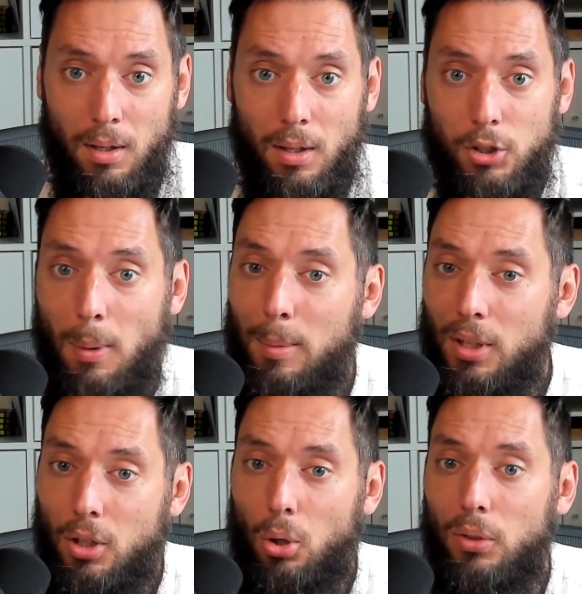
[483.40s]
So maybe
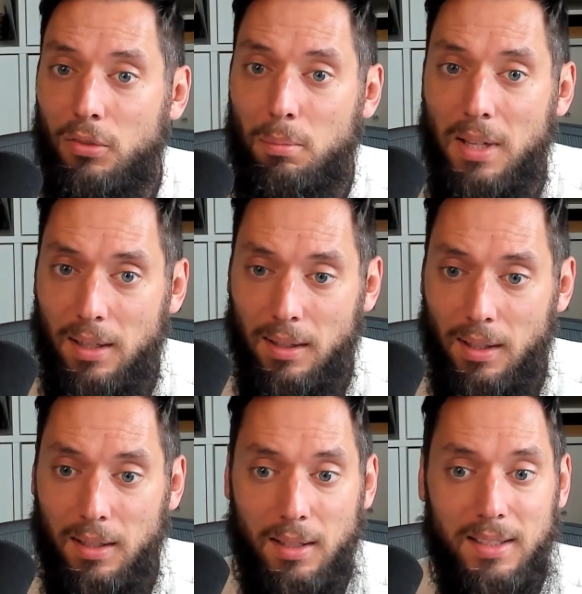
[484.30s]
the goal of meeting
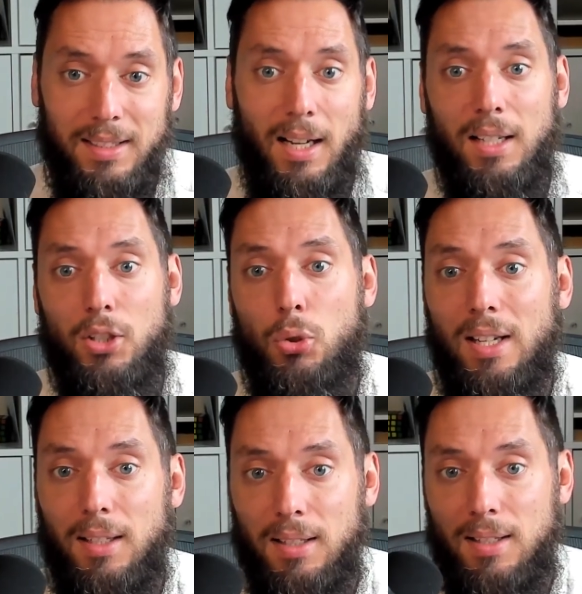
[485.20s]
then is not to
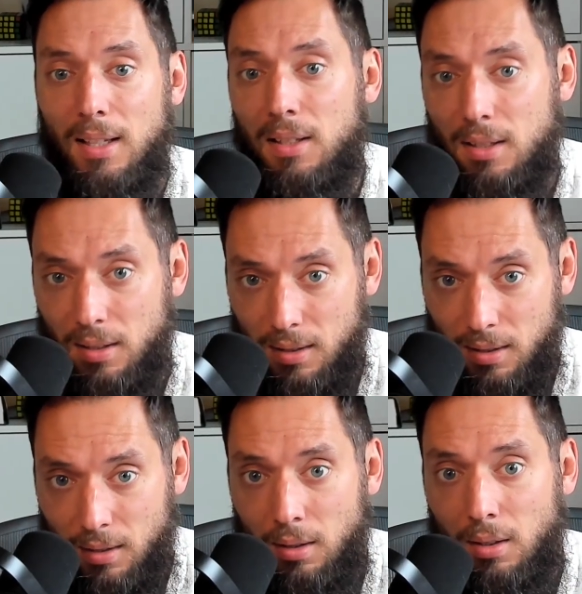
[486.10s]
get
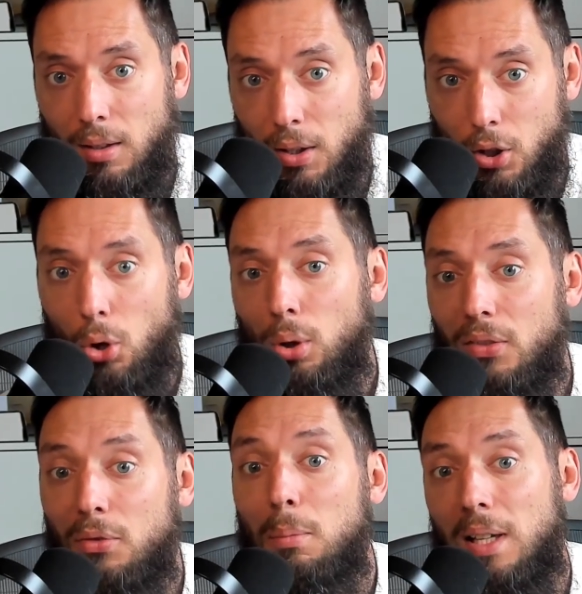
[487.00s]
consensus. The goal
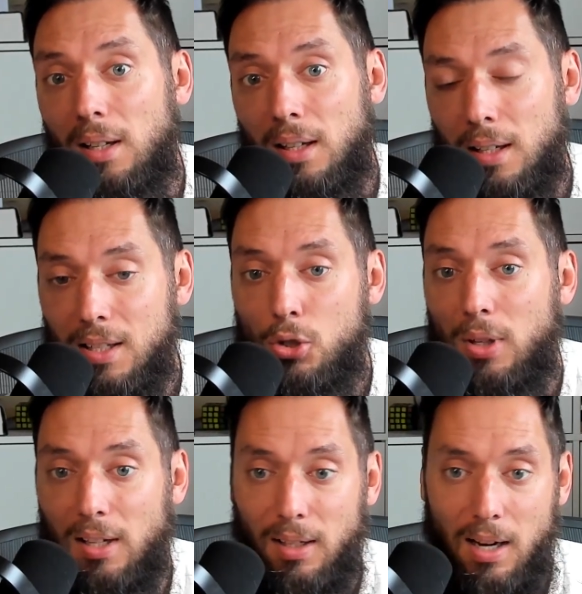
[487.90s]
of meeting is to
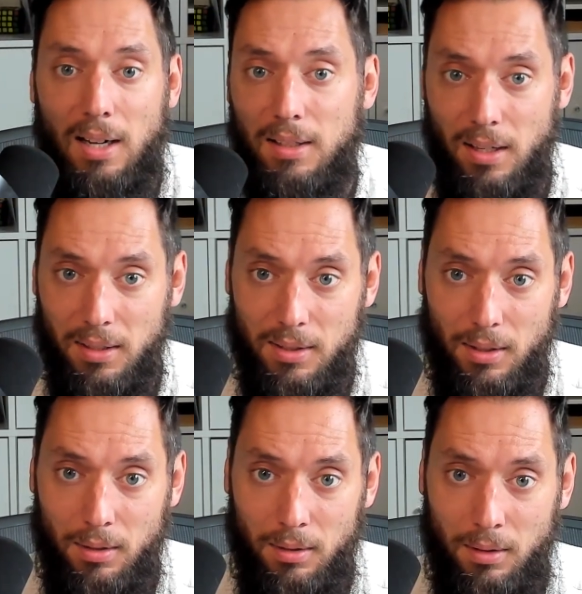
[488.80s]
get context.
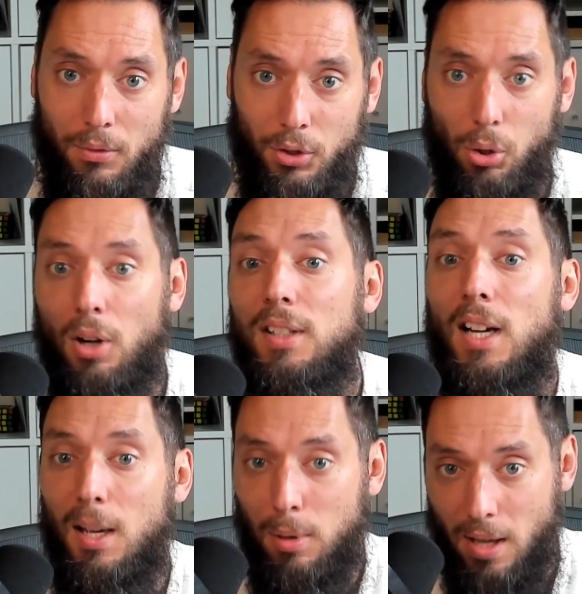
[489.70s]
For a long
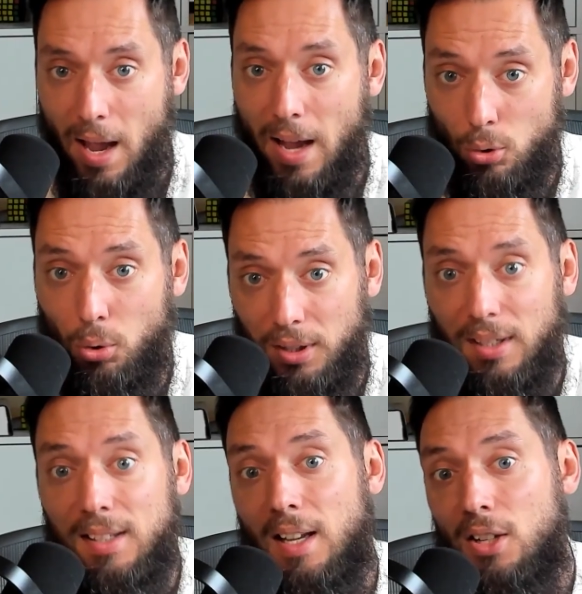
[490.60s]
time as
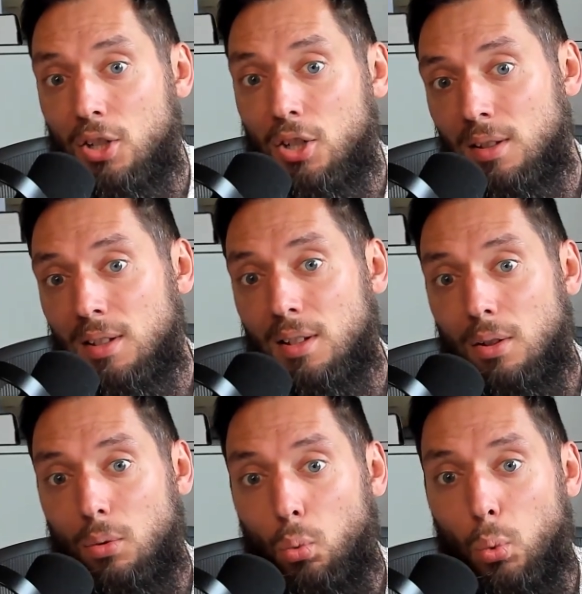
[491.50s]
organizations,
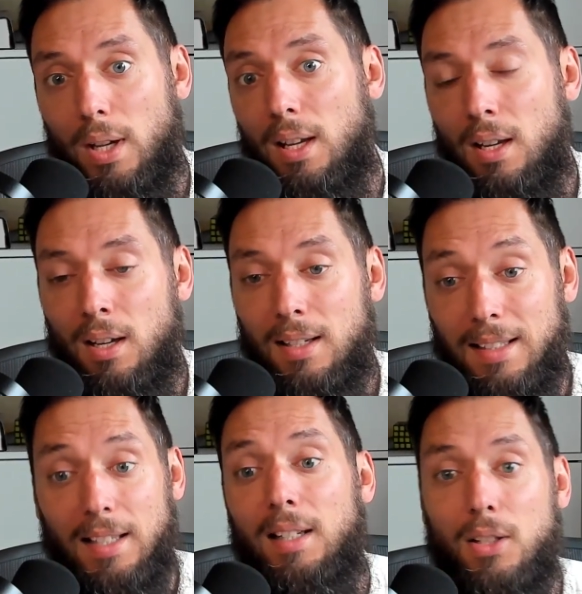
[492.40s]
we
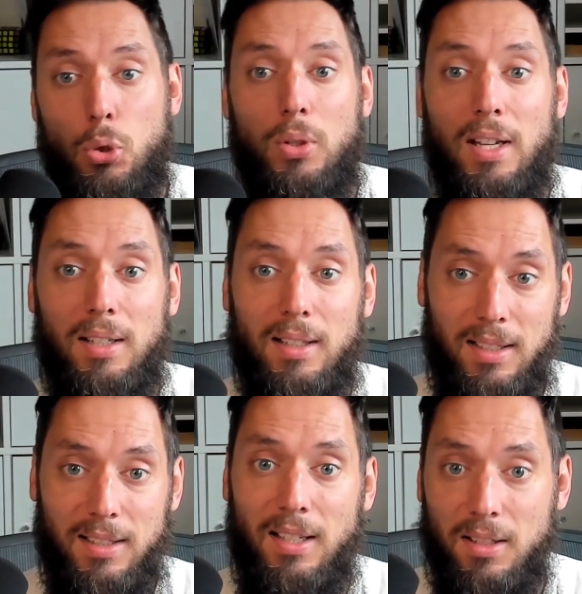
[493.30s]
needed to get
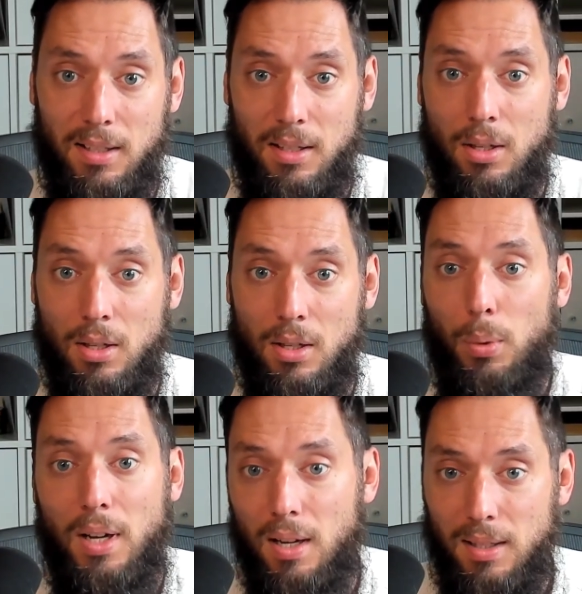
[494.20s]
consensus.
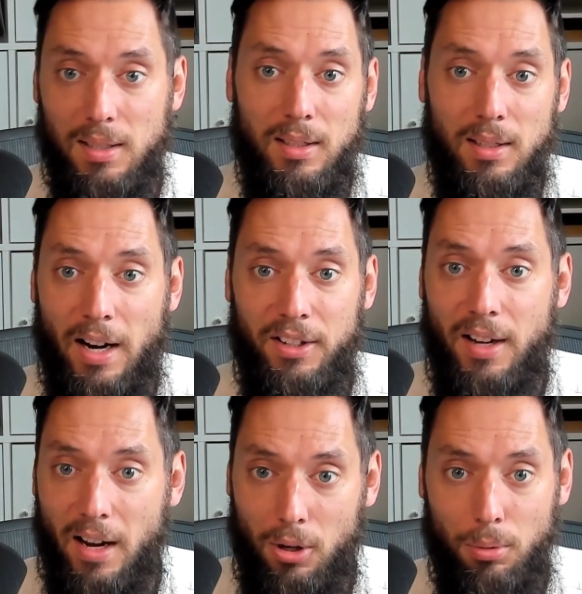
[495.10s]
We needed to
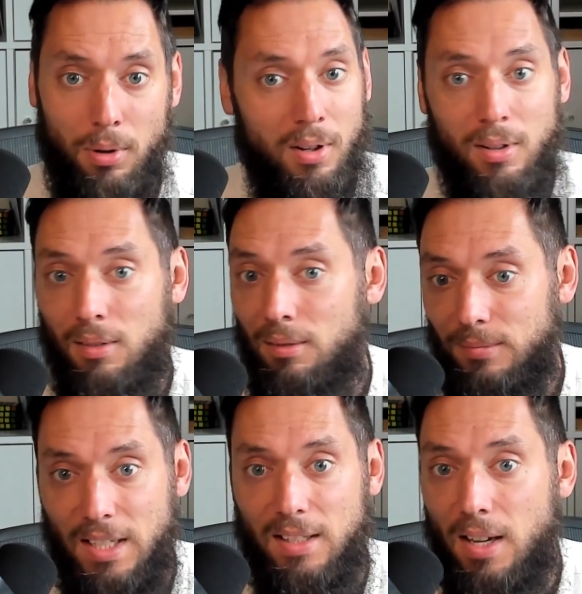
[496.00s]
iron out
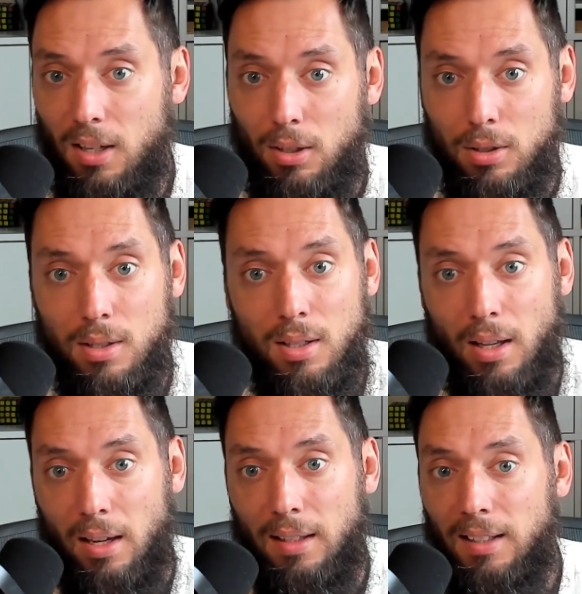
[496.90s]
details,
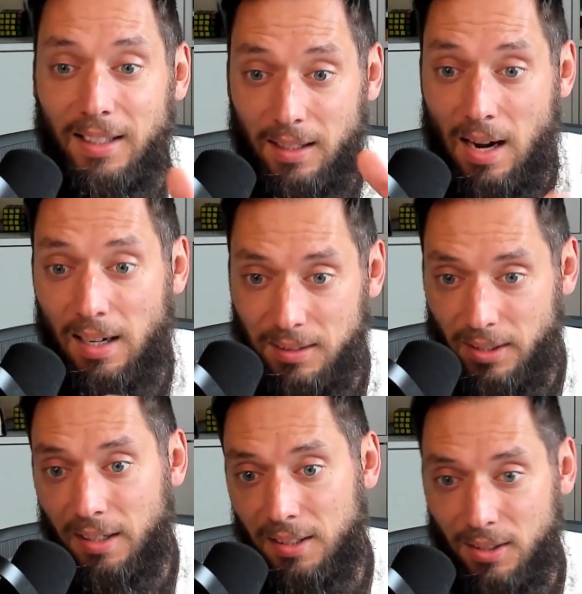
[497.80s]
and I think the
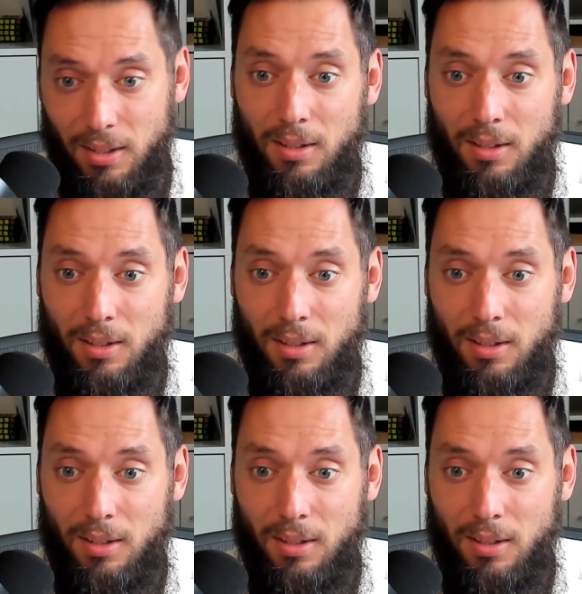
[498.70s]
context